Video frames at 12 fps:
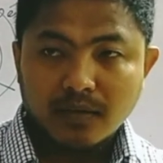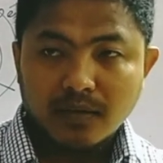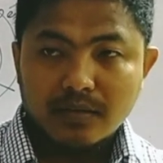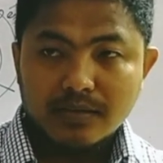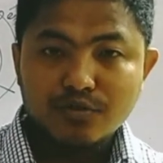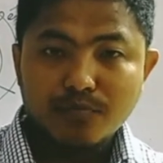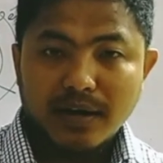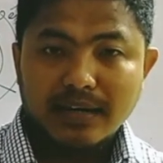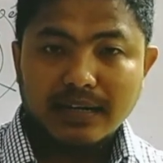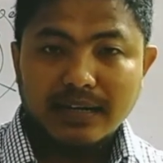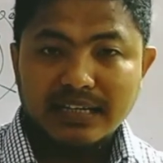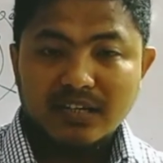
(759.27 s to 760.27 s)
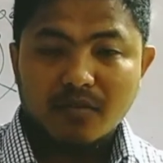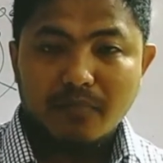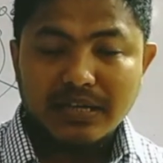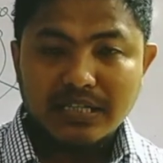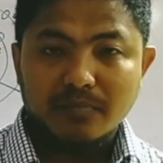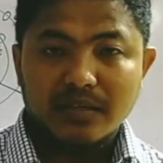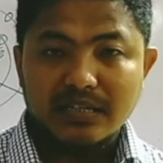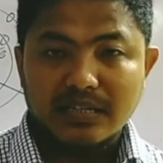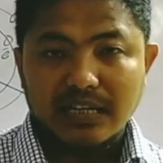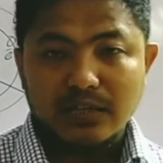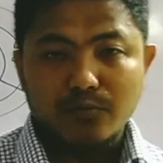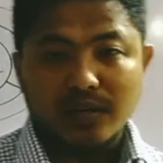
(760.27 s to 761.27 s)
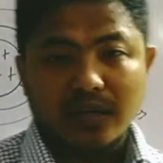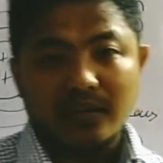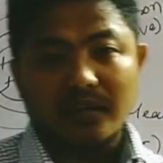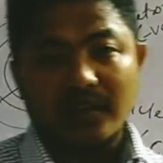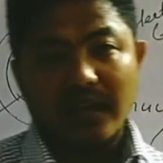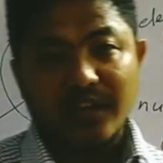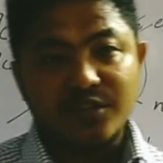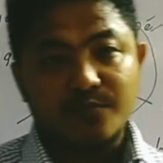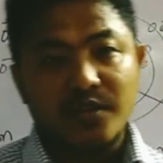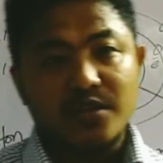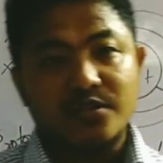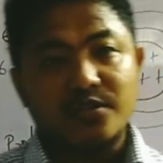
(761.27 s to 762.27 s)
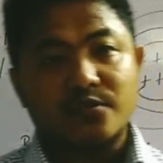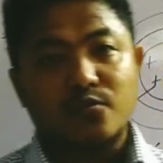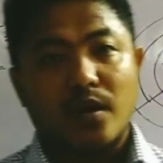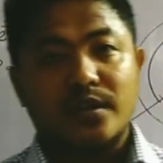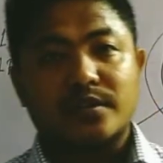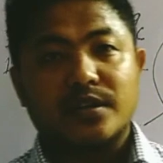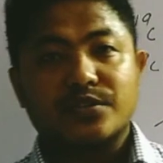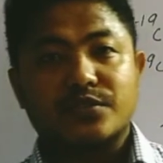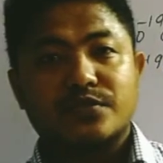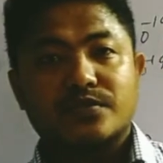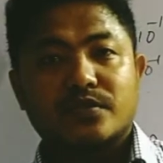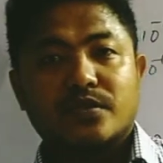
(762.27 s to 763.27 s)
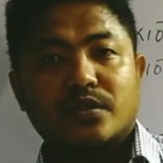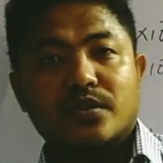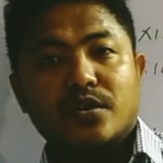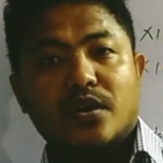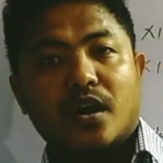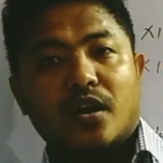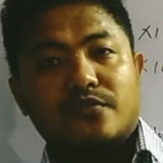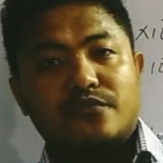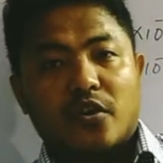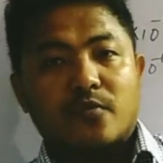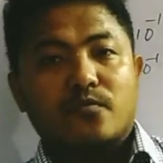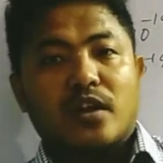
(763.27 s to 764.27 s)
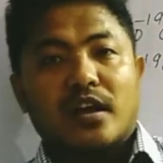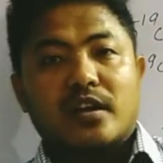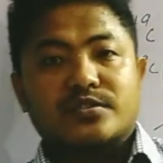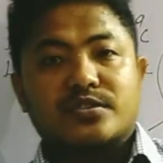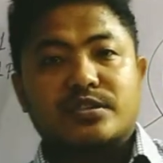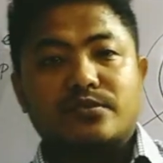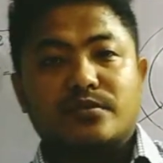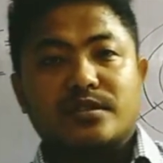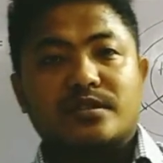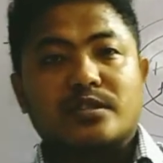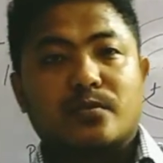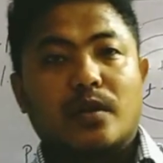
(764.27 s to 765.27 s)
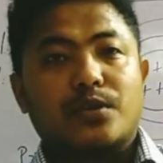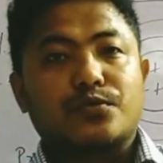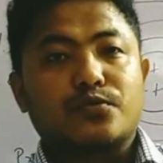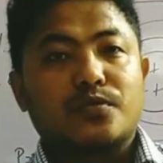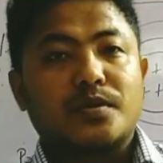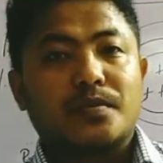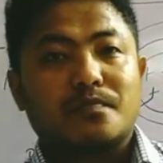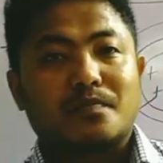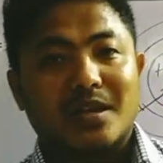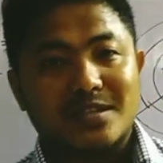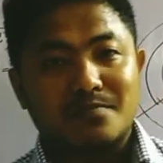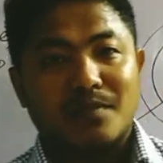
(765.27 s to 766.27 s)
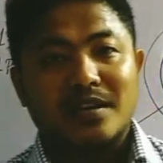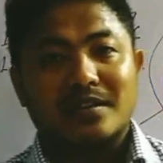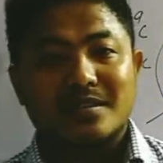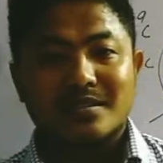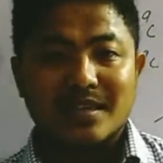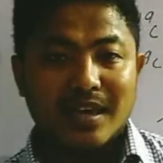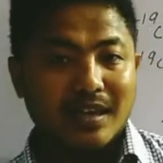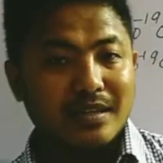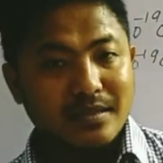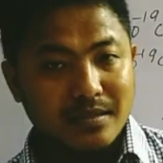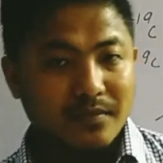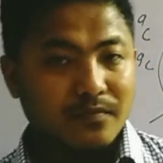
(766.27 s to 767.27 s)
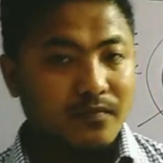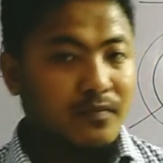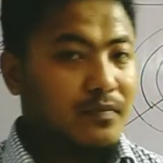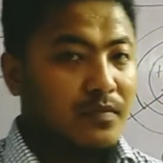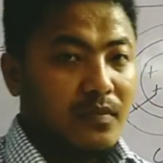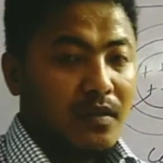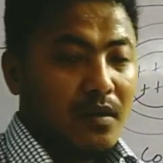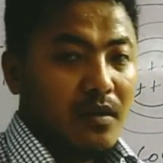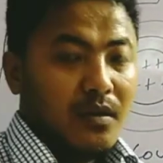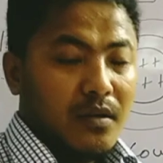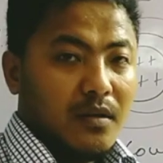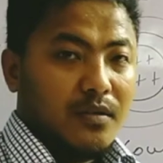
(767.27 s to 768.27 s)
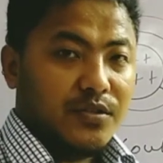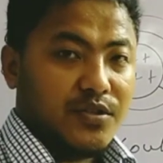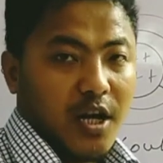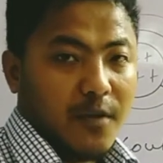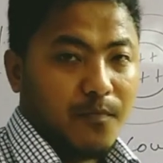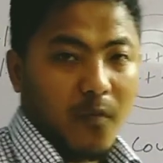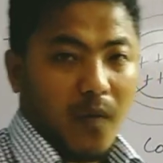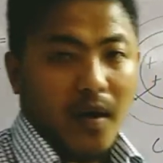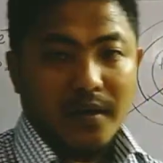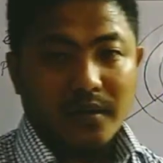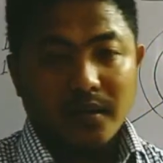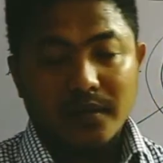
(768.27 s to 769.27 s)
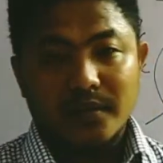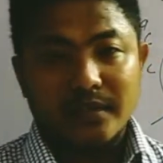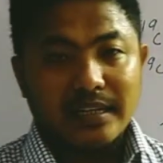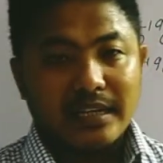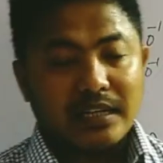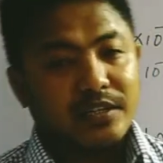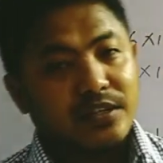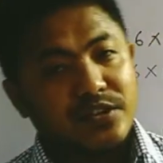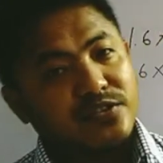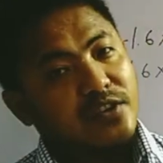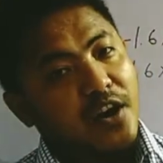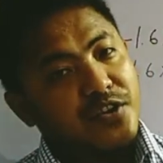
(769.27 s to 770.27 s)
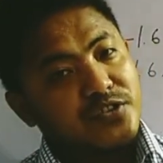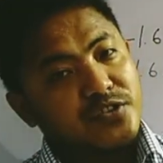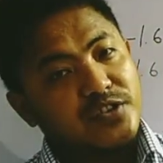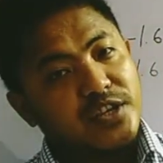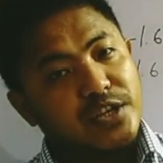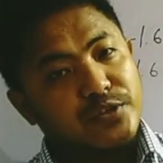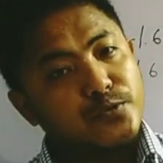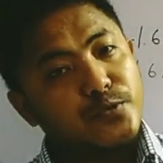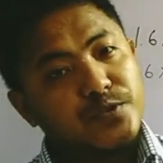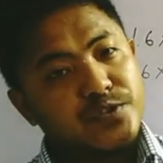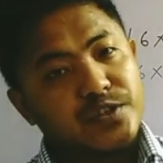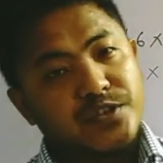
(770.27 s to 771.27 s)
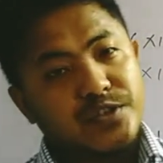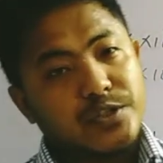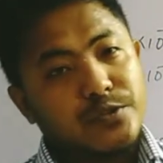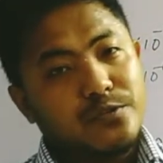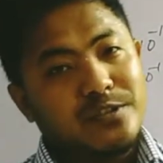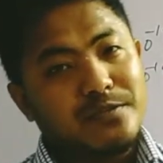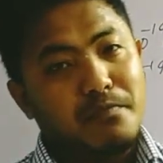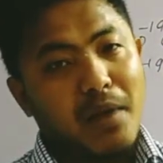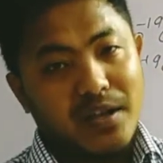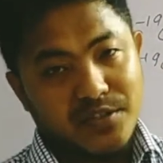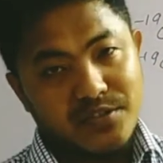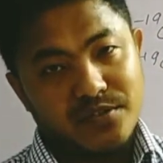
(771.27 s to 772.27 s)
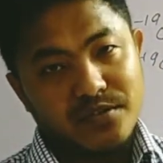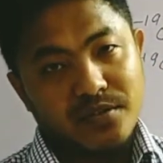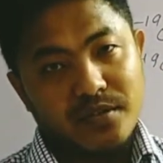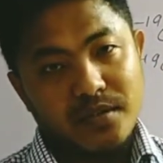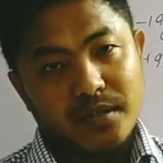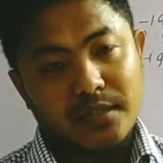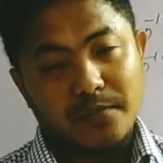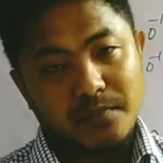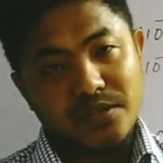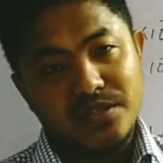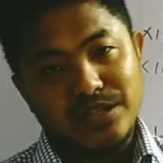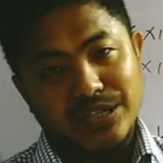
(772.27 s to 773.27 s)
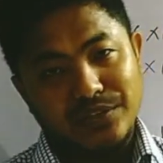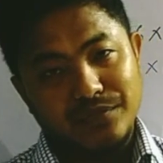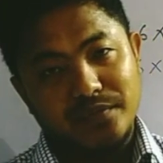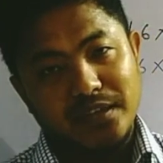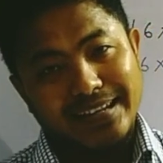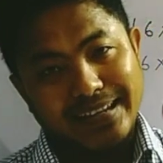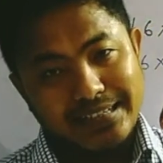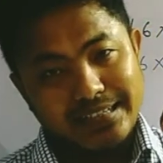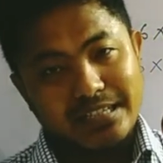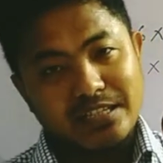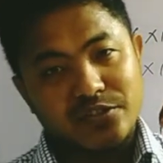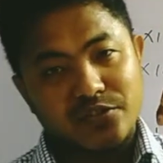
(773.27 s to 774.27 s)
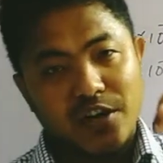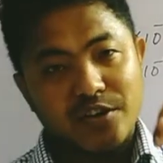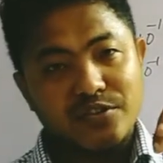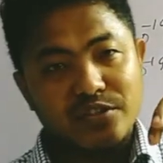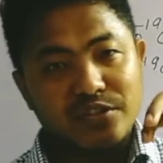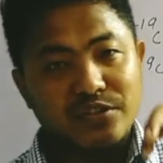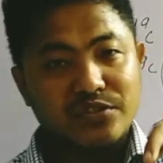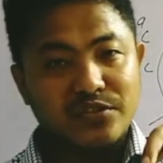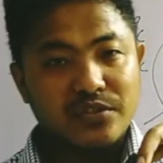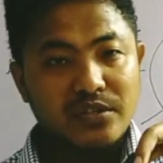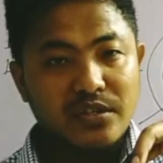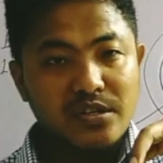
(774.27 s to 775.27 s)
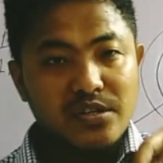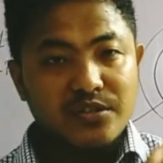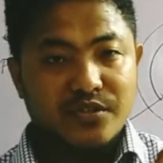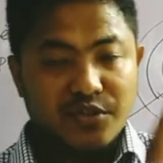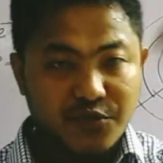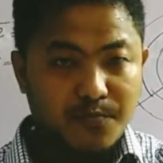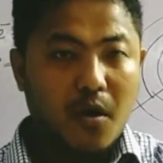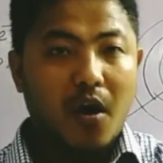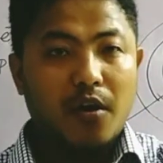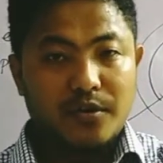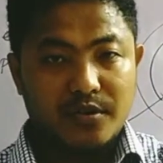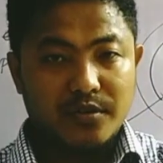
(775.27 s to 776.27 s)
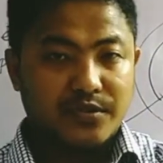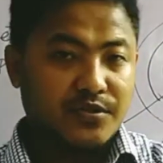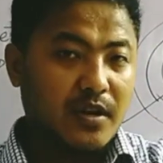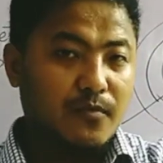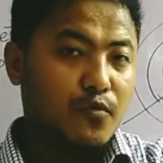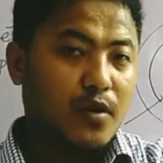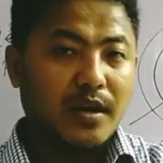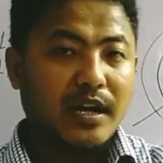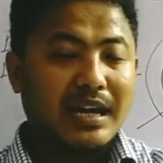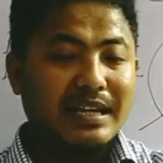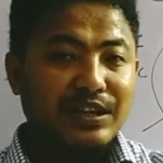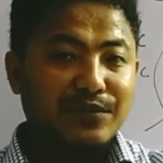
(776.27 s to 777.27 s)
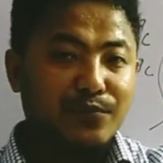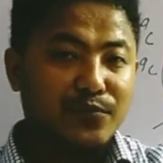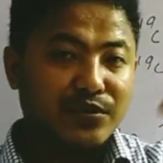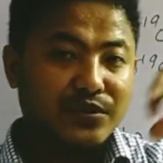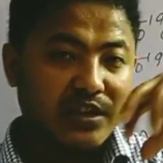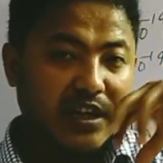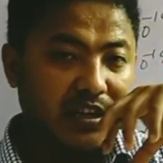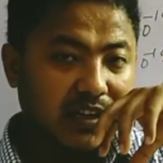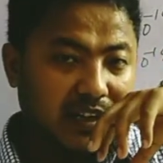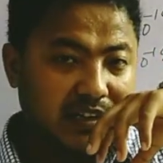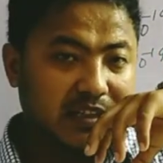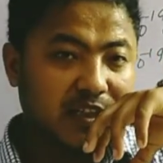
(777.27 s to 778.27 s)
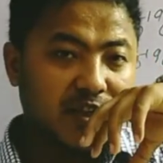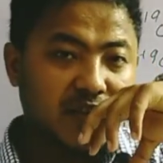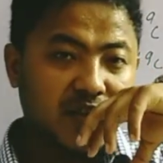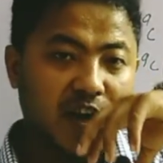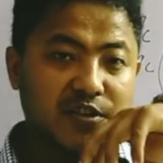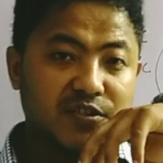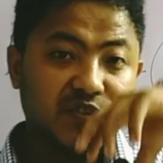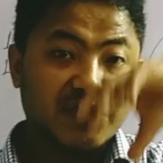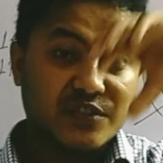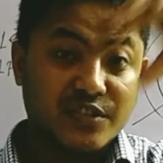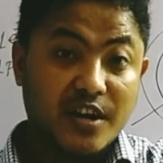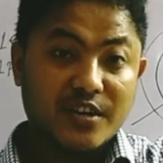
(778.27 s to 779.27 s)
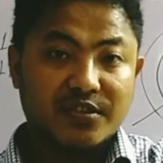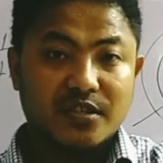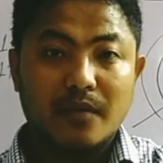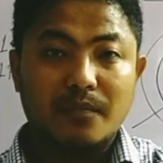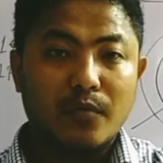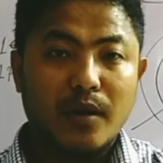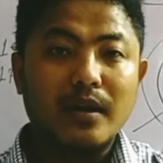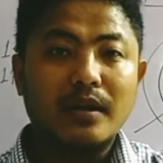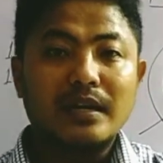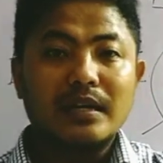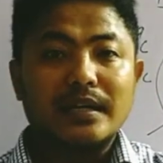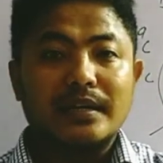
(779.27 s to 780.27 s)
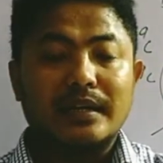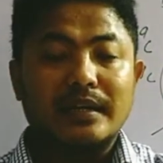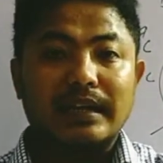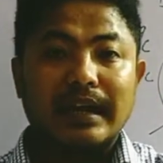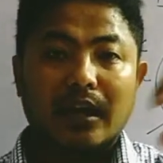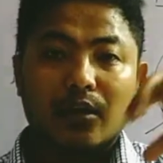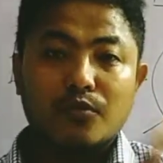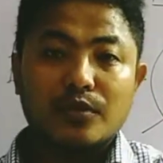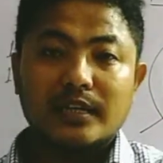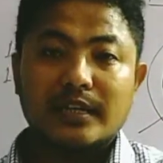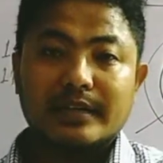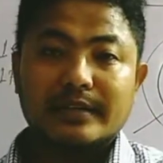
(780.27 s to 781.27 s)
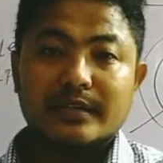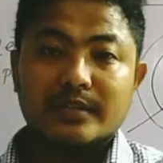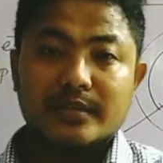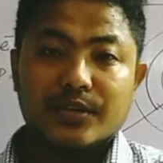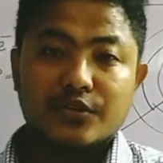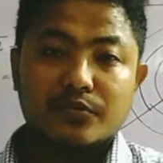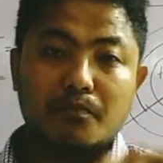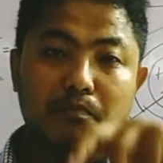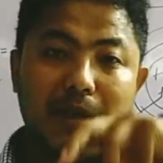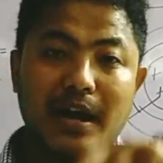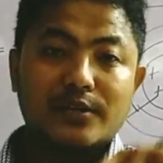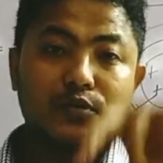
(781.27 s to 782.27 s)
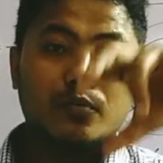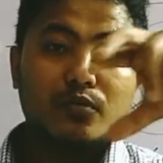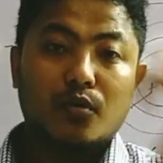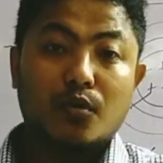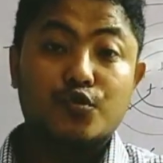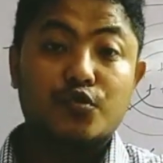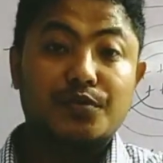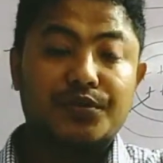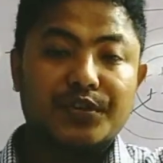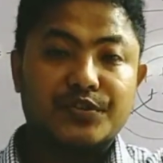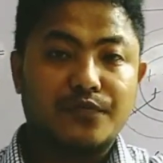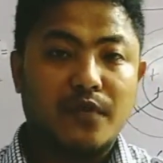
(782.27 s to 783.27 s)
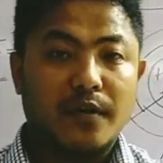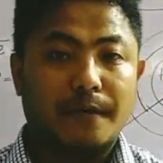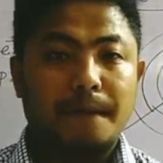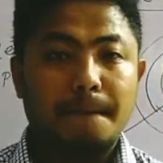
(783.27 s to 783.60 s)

Numerically or mathematically, we can express this quantized formula as Q is equal to plus minus Ne. The third property, that electric charge is associated with mass. That means if the electric charge is transferred somewhere, and if your electric charge is shared somewhere, then along with electric charge, mass will also be transferred.